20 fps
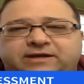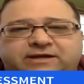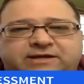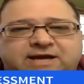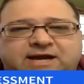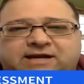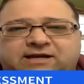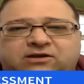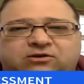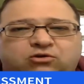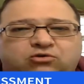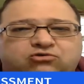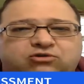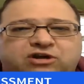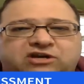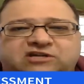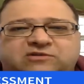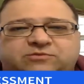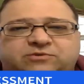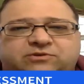you're not going to go
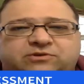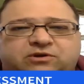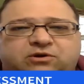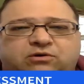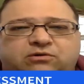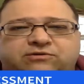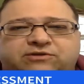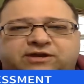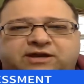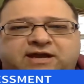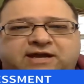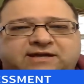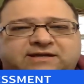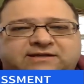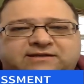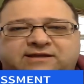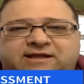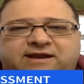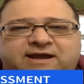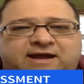crazy with those. They're
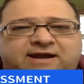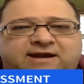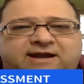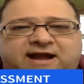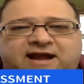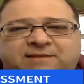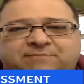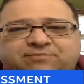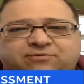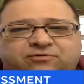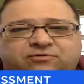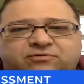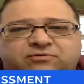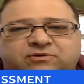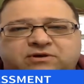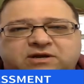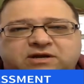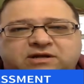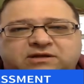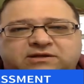not they're not
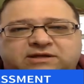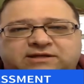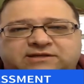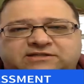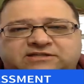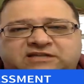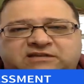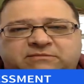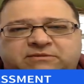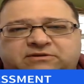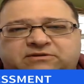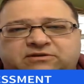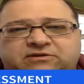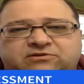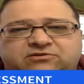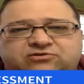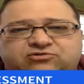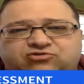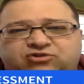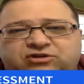hyperglycemic
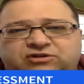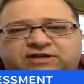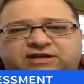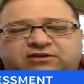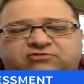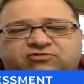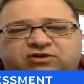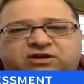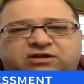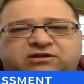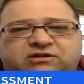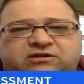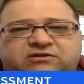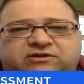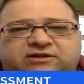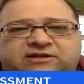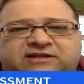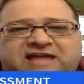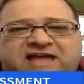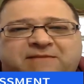to treat like crazy,
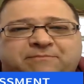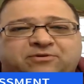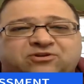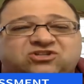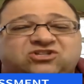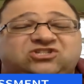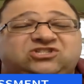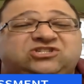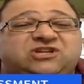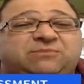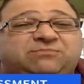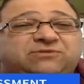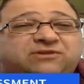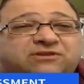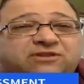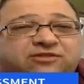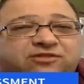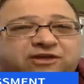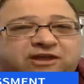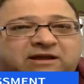nothing like that. But just
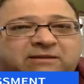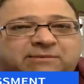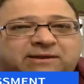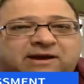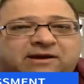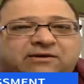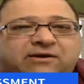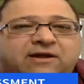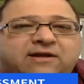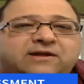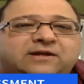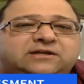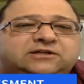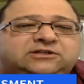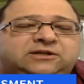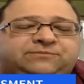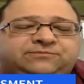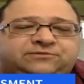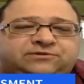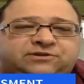something to think about,
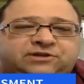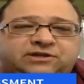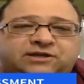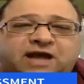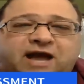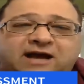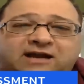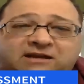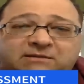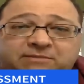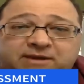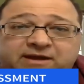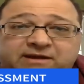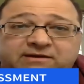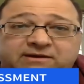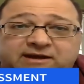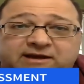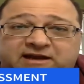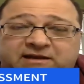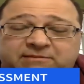something to
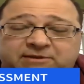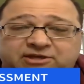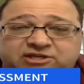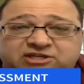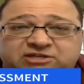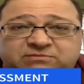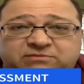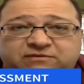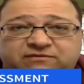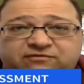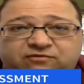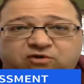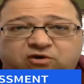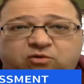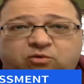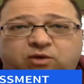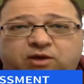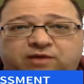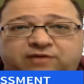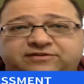document, like I mentioned
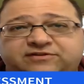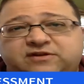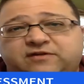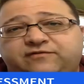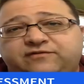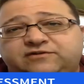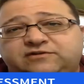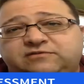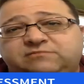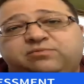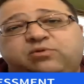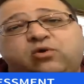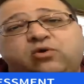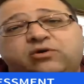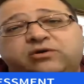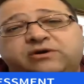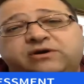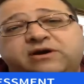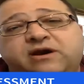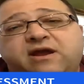before, why this stuff is
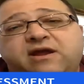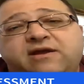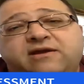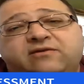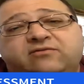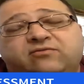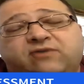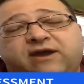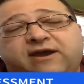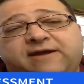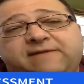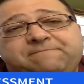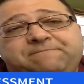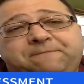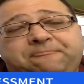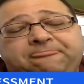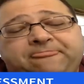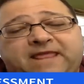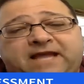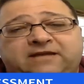important,
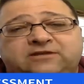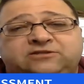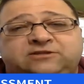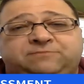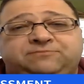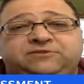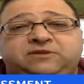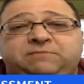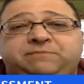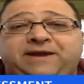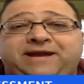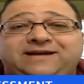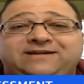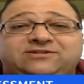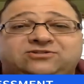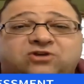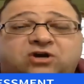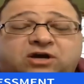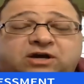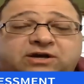right? And something to
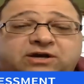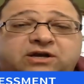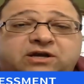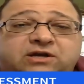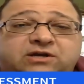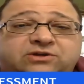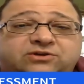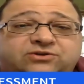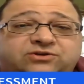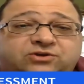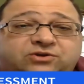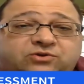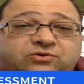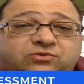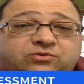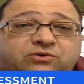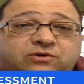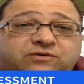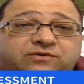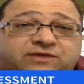pass on
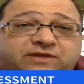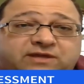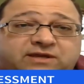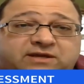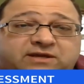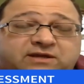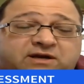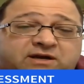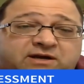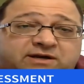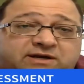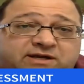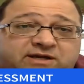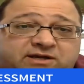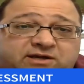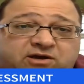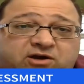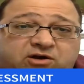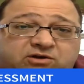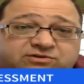to the uh,
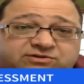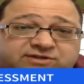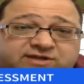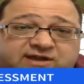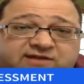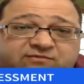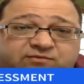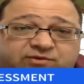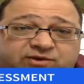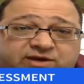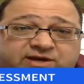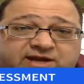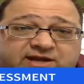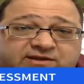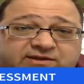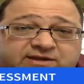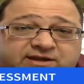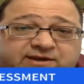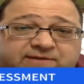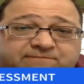ER staff when you
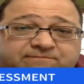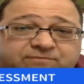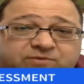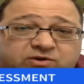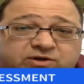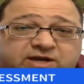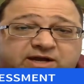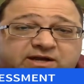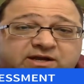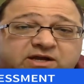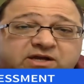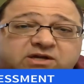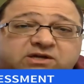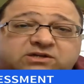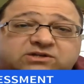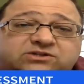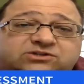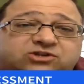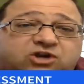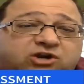get there. Okay,
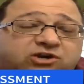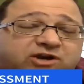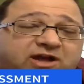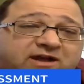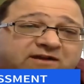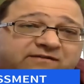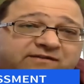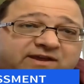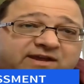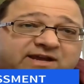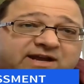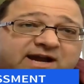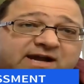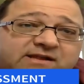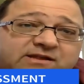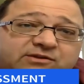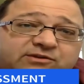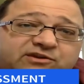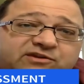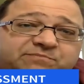start an IV
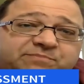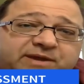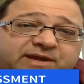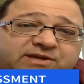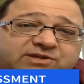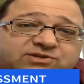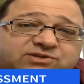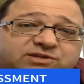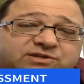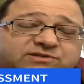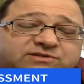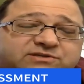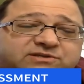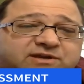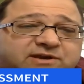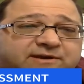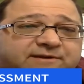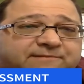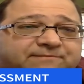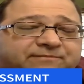guide on these
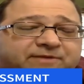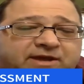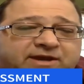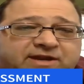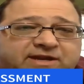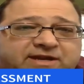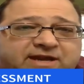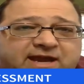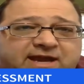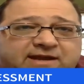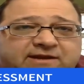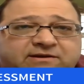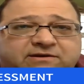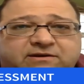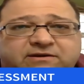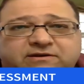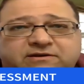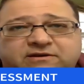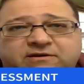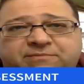patients, and
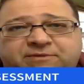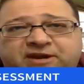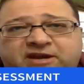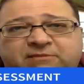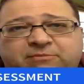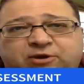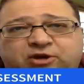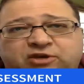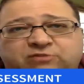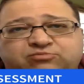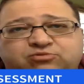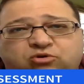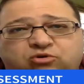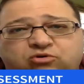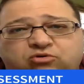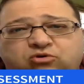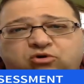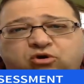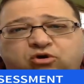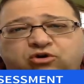again, depending upon your
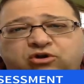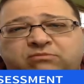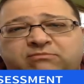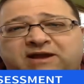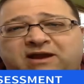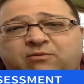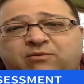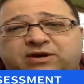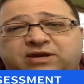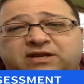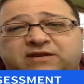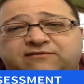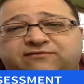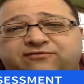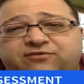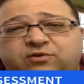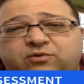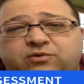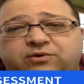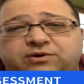protocol, you might want to
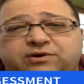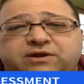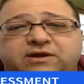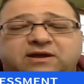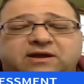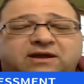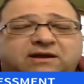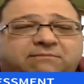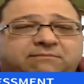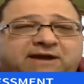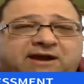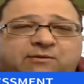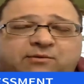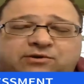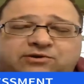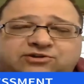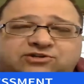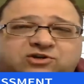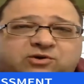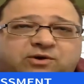give fluid might
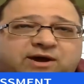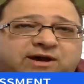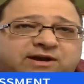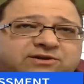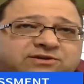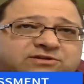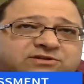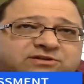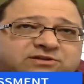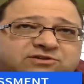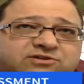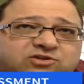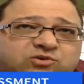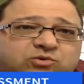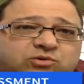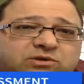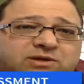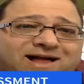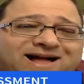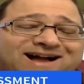want to just go ahead and just
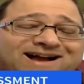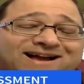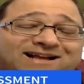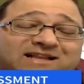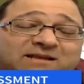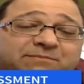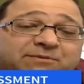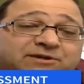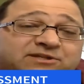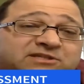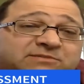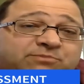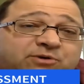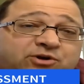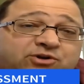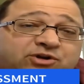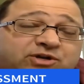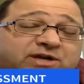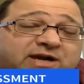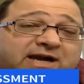do a lock. It depends
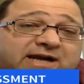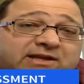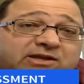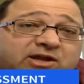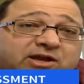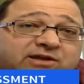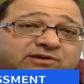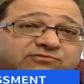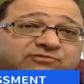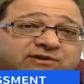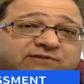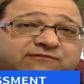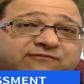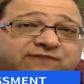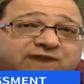upon your guidelines, right?